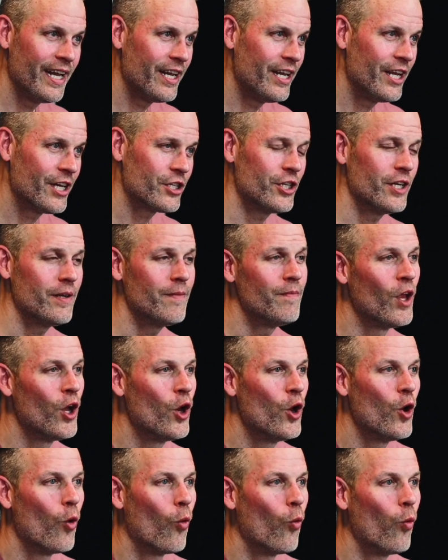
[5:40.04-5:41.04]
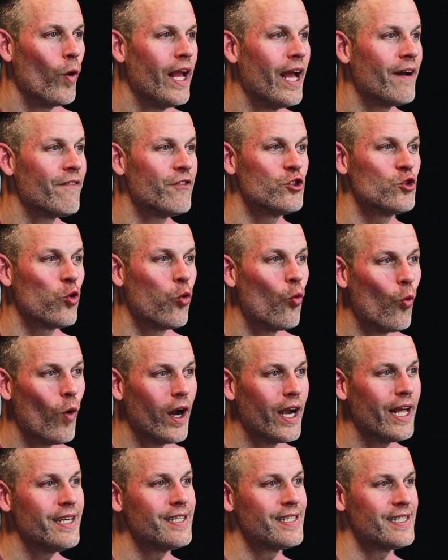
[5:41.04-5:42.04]
addition, we have
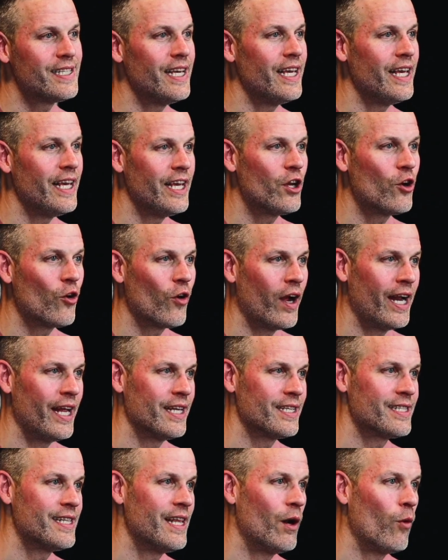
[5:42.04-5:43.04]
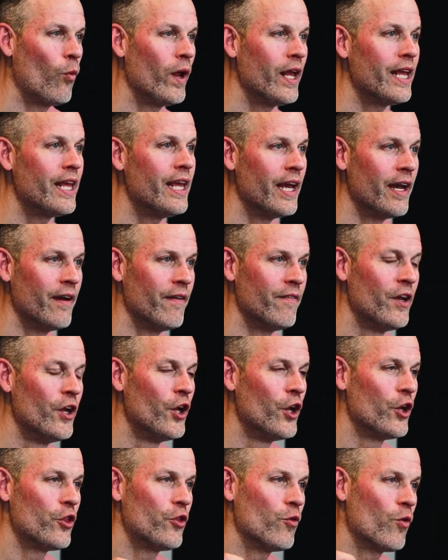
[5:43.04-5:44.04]
20 CE credits that we give
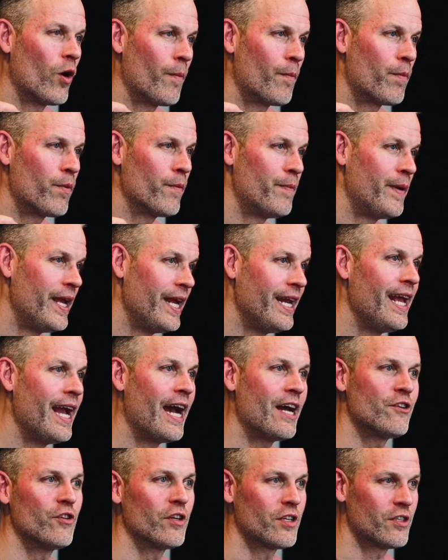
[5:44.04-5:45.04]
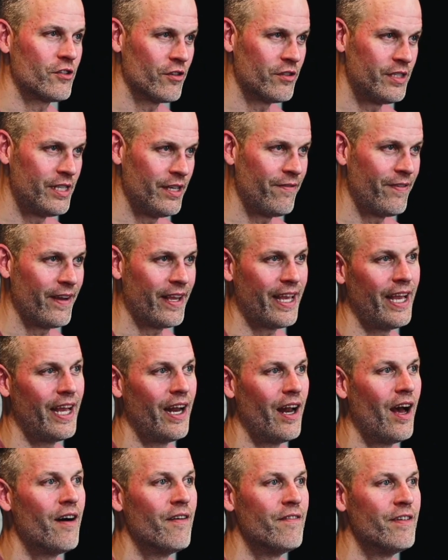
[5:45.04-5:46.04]
through our Pediatric
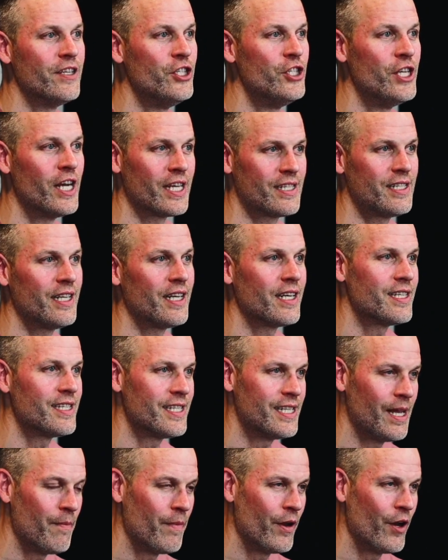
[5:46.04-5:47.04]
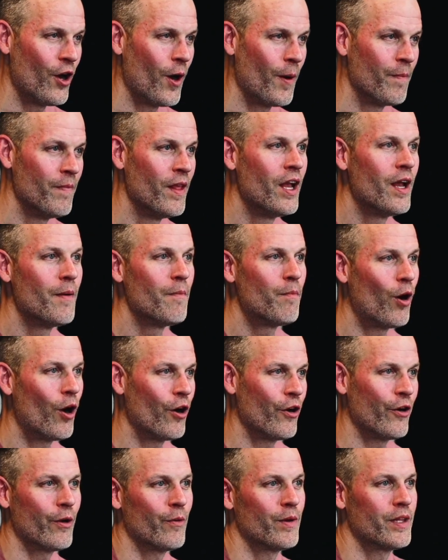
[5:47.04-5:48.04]
Certificate of Adjusting seminar,
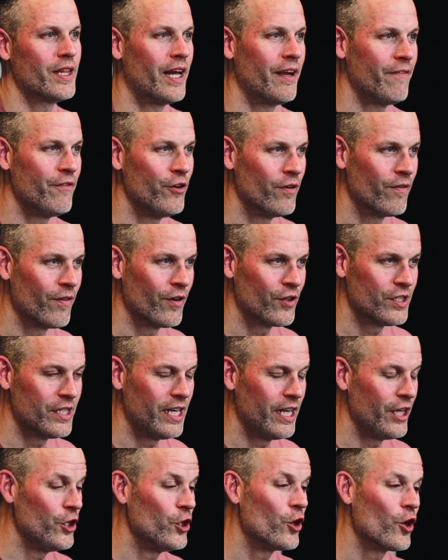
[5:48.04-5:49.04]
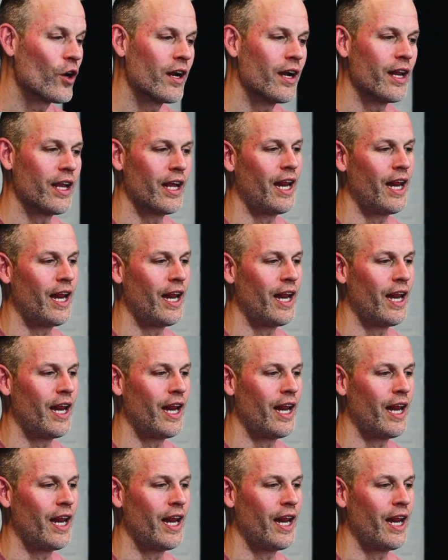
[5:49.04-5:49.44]
partnering with Life University. You're going to get